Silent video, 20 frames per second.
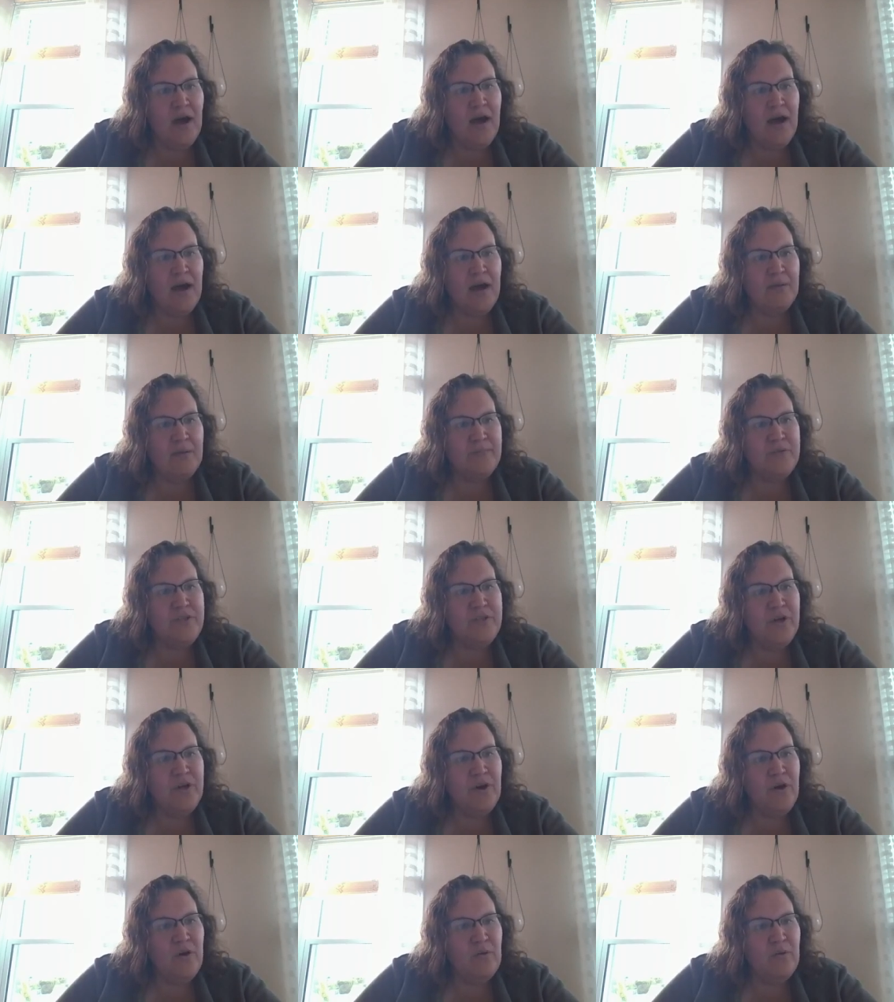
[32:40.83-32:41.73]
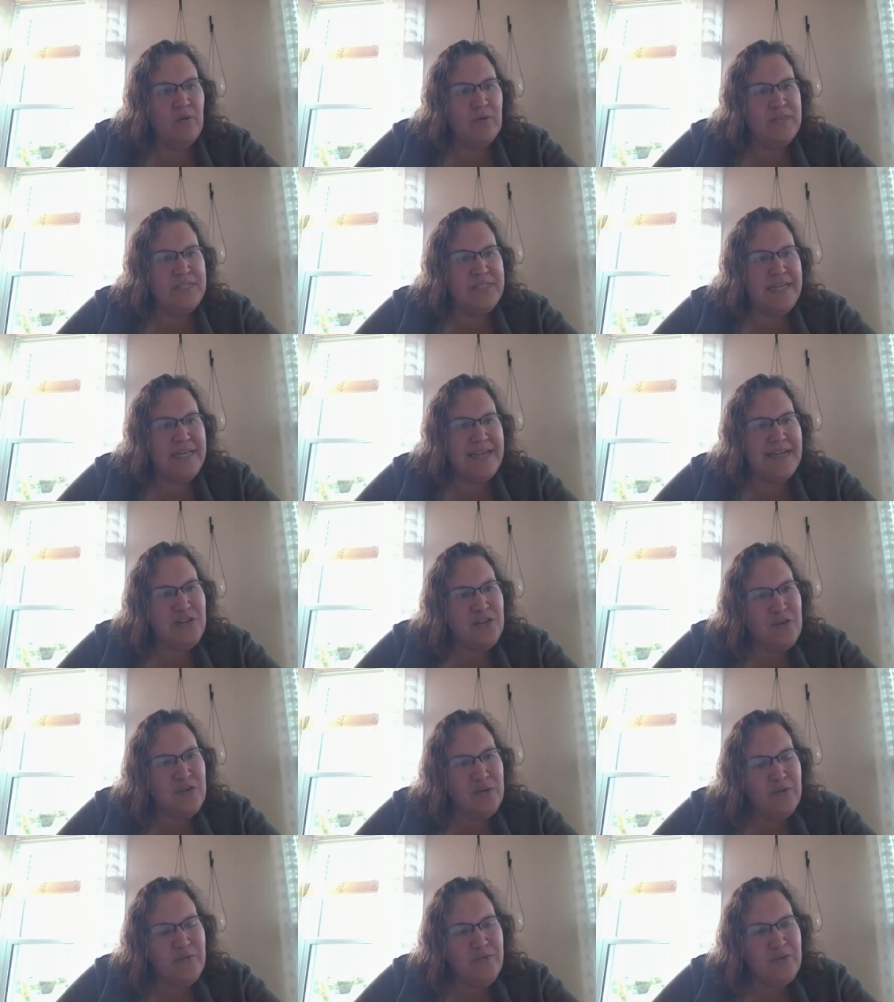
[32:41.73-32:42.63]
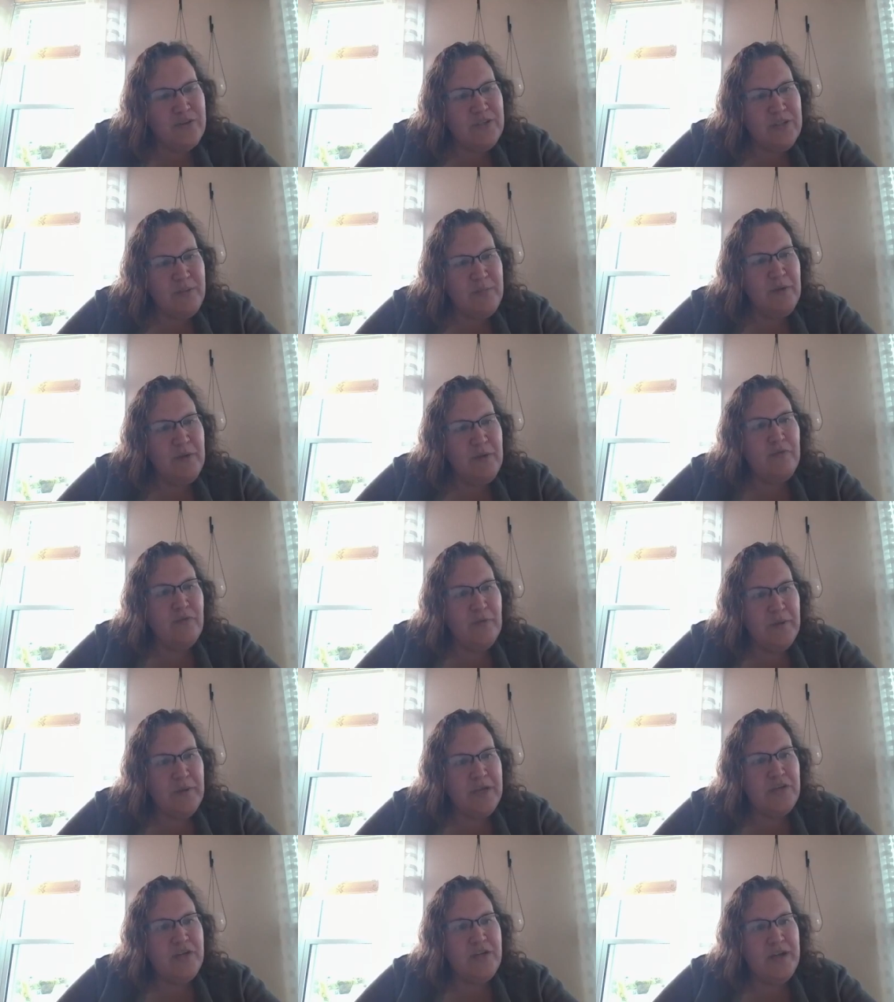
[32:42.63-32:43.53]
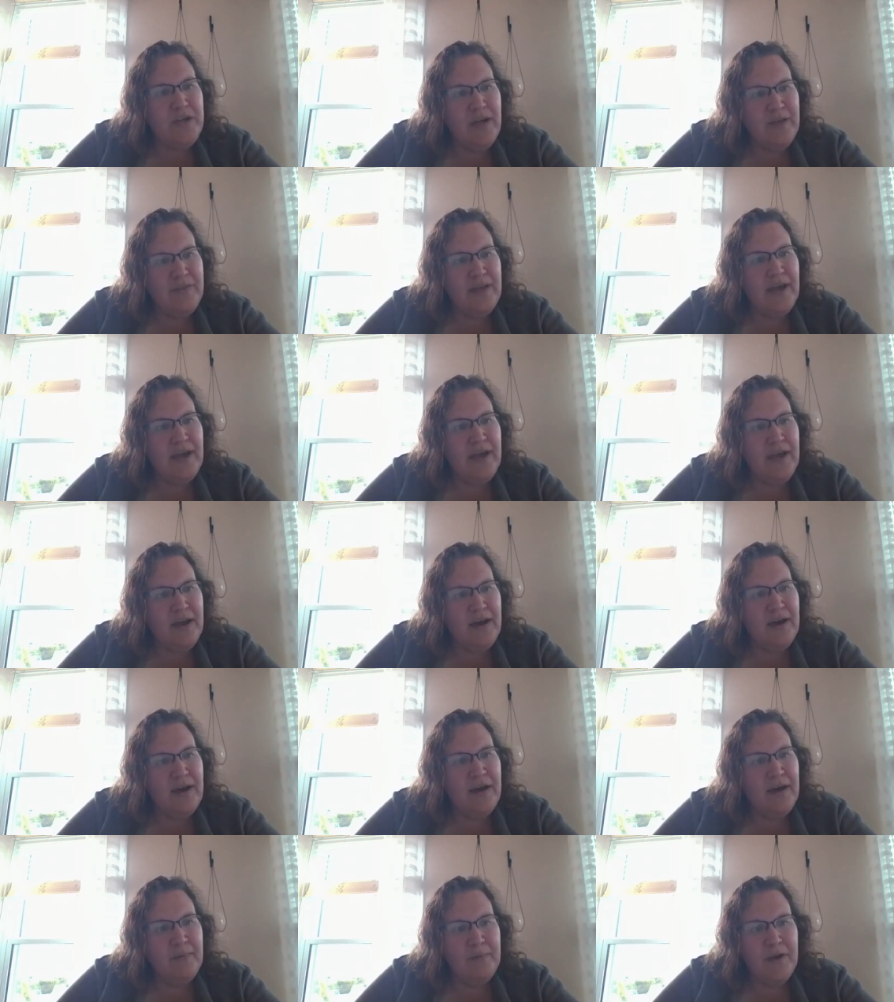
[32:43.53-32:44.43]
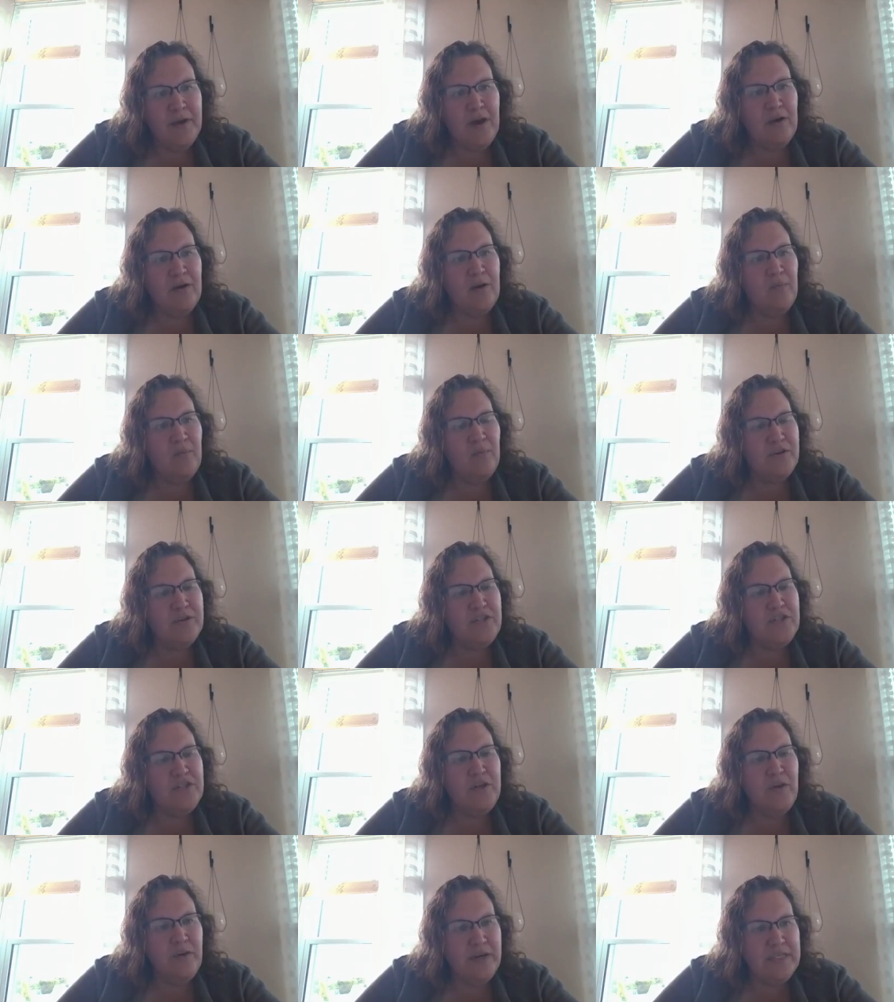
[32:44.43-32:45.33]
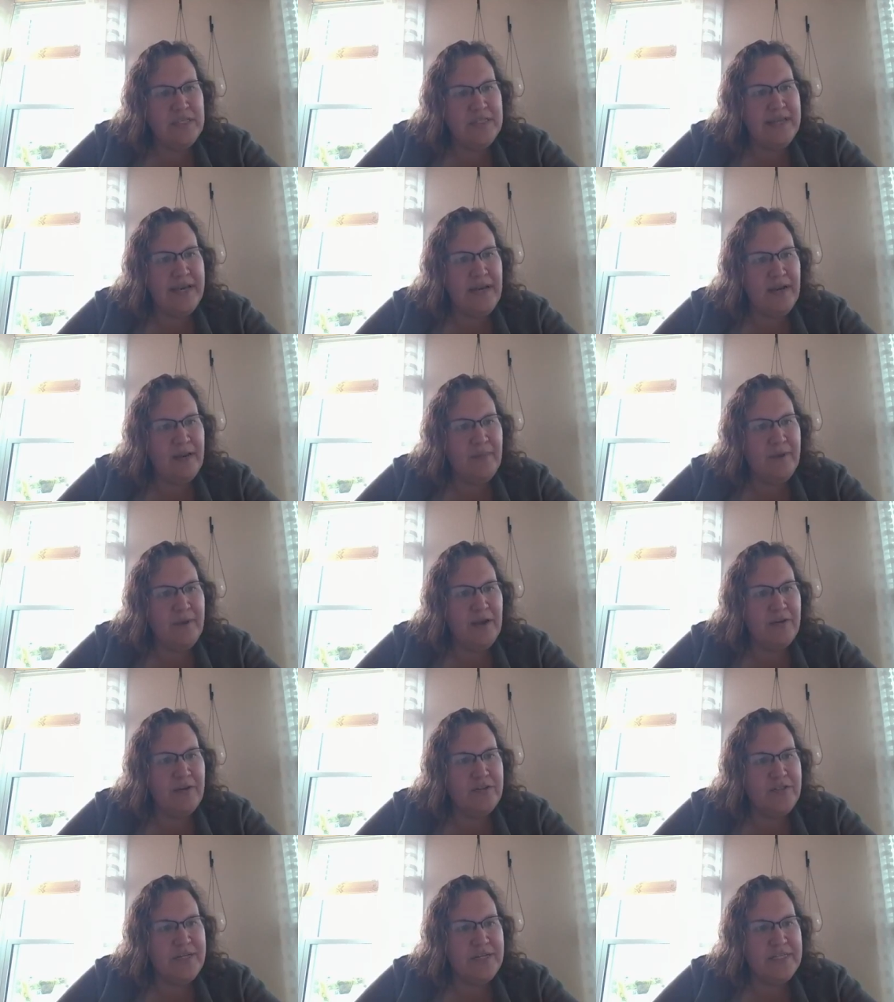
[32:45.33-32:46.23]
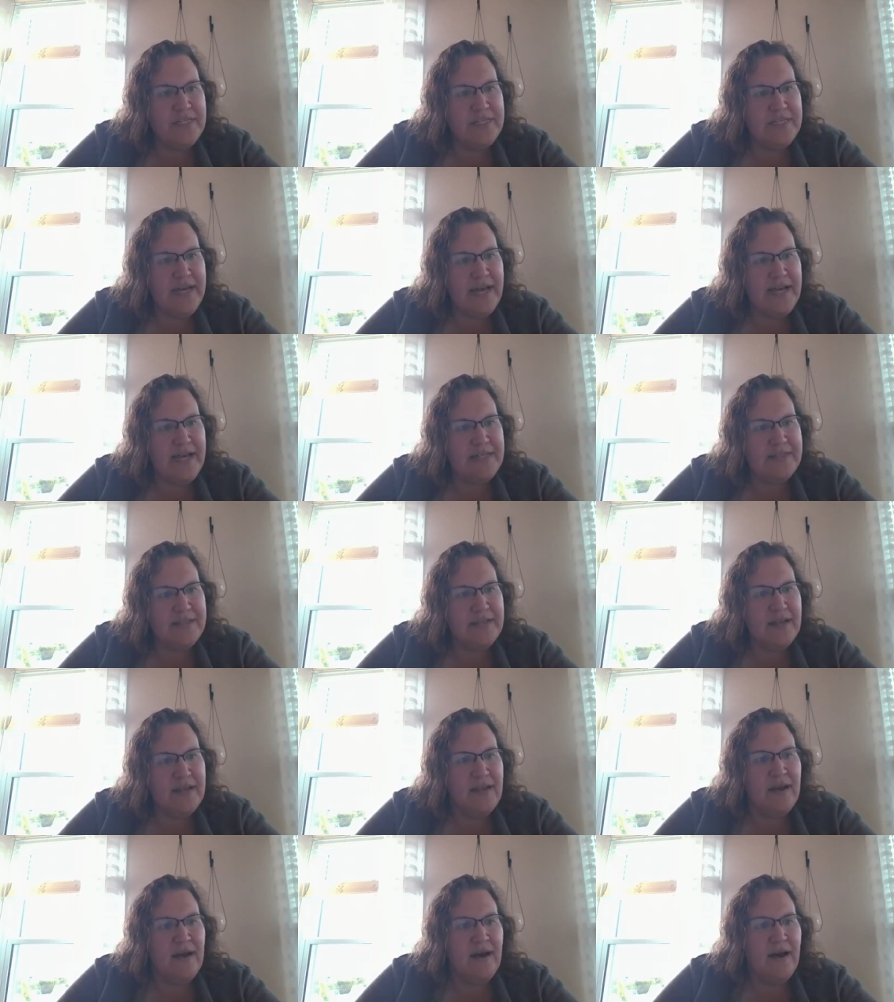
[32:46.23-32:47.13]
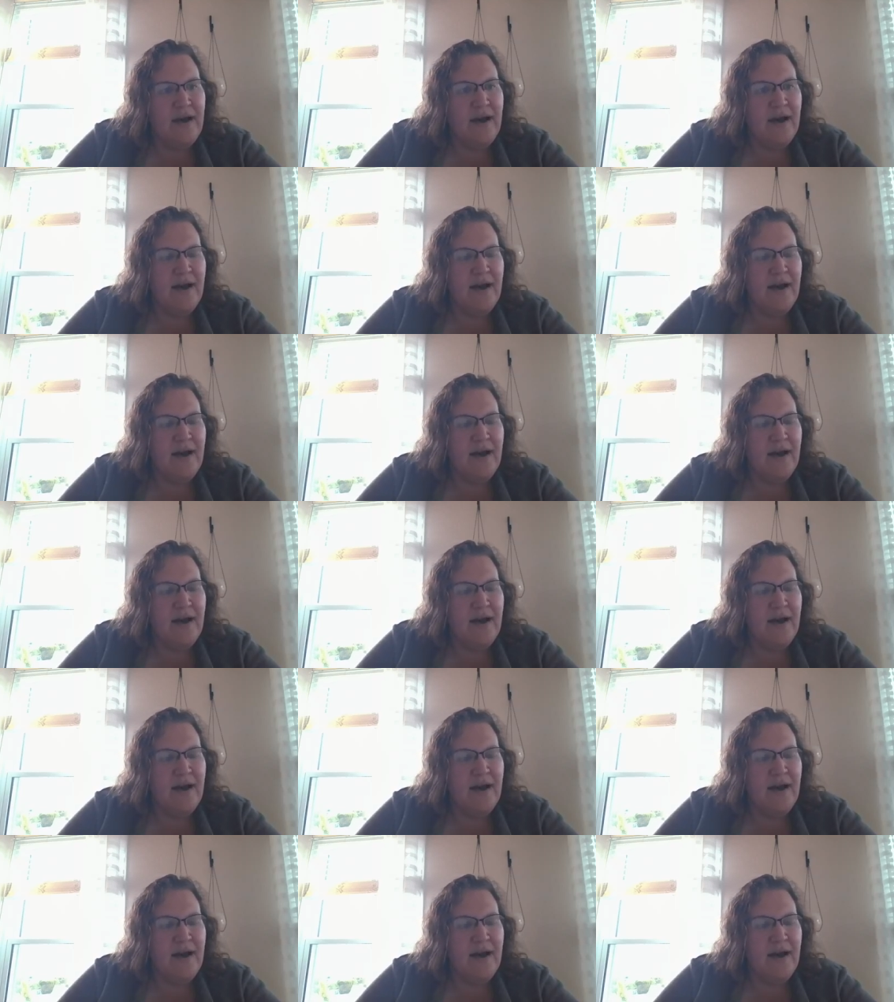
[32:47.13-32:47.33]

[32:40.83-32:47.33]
Um, so stay tuned for some information on that, um, Nara. We're so excited about your success.